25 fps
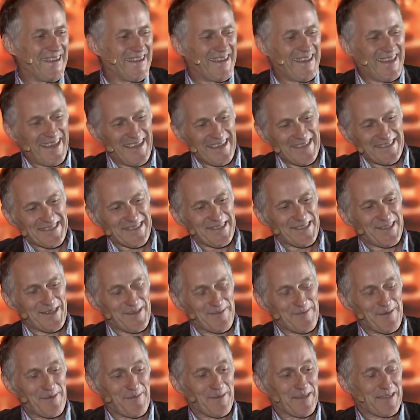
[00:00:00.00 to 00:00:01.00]
and he hands it
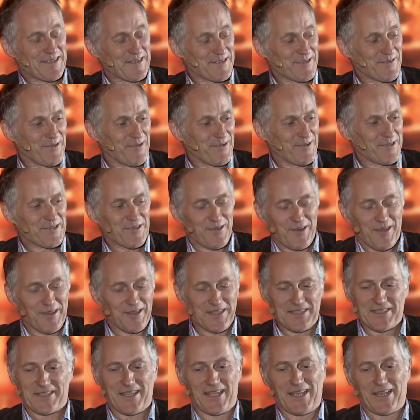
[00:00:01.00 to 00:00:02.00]
to me because, of course, all
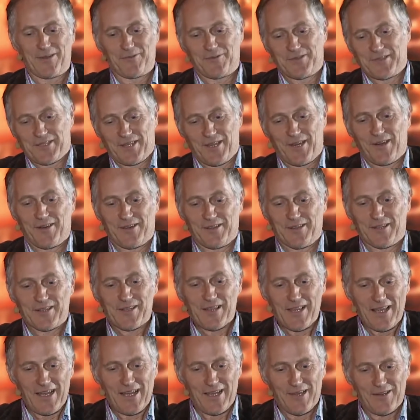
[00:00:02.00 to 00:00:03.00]
his data was there in the
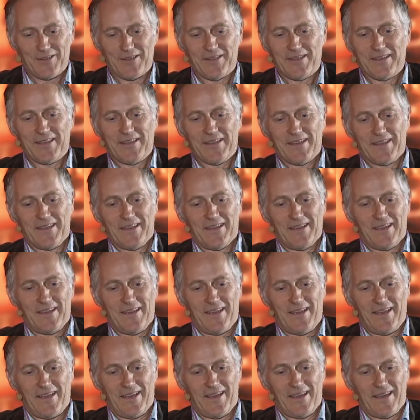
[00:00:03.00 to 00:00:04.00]
cloud
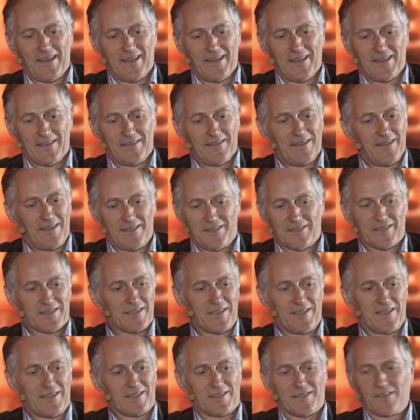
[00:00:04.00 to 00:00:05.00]
and he
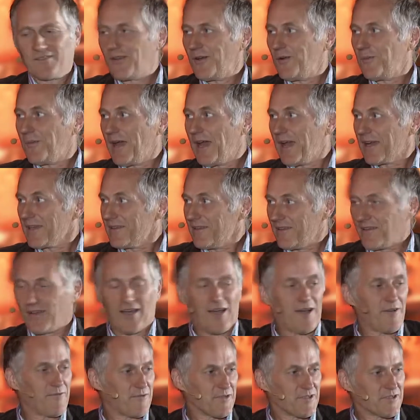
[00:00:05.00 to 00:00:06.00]
just needs to go back to the
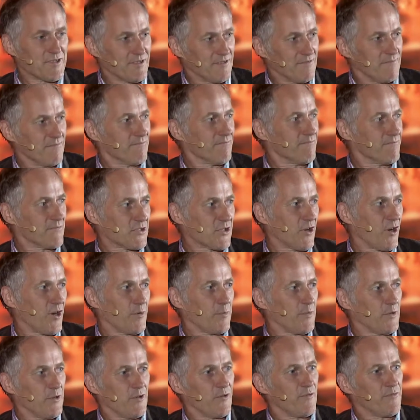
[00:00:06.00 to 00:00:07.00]
office and start
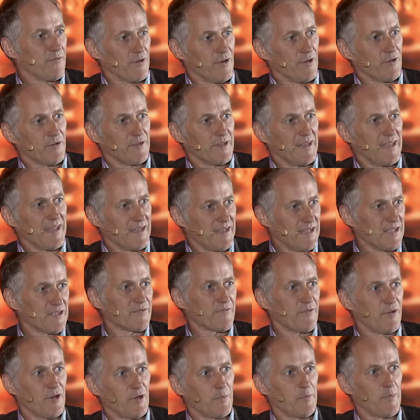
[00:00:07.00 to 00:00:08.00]
up a new phone to get his
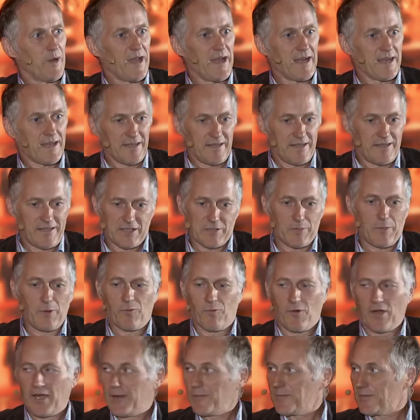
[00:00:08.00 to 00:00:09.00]
phone back and it's
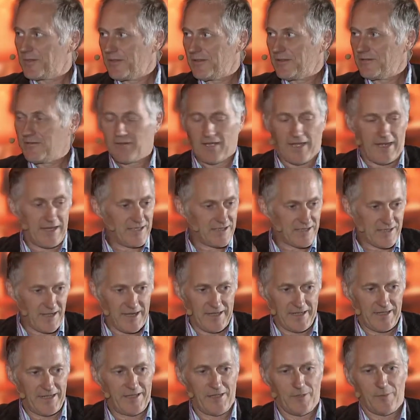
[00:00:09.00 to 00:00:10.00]
been wiped and i
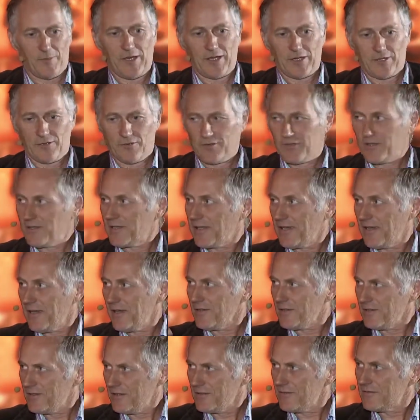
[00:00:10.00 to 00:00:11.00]
sign into my google
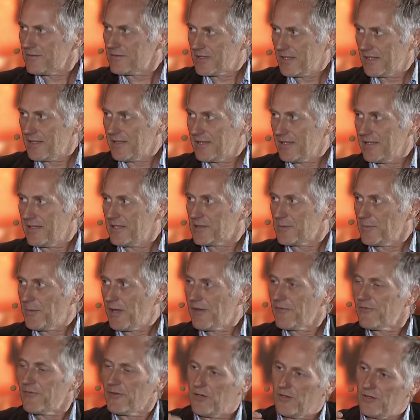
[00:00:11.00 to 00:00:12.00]
account and suddenly it's
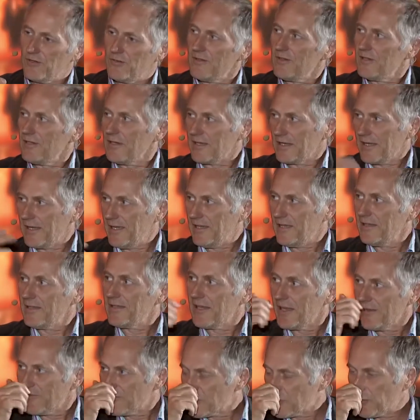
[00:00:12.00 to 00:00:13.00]
my phone again
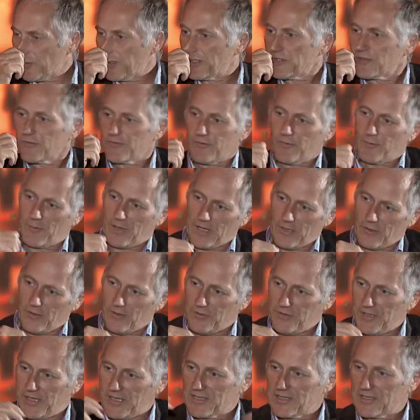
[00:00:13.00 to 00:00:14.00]
i've switched from my
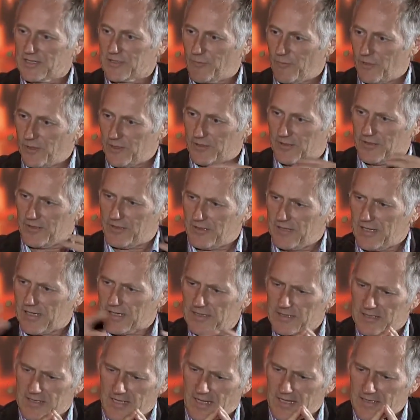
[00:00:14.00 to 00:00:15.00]
old nexus 1 to the
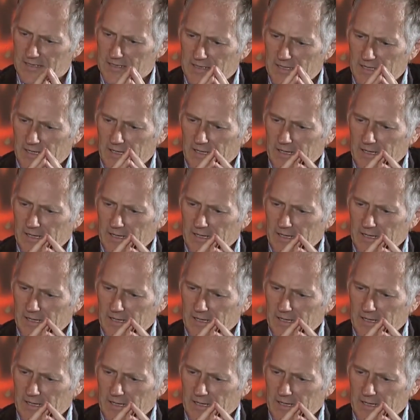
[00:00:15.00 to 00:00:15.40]
nexus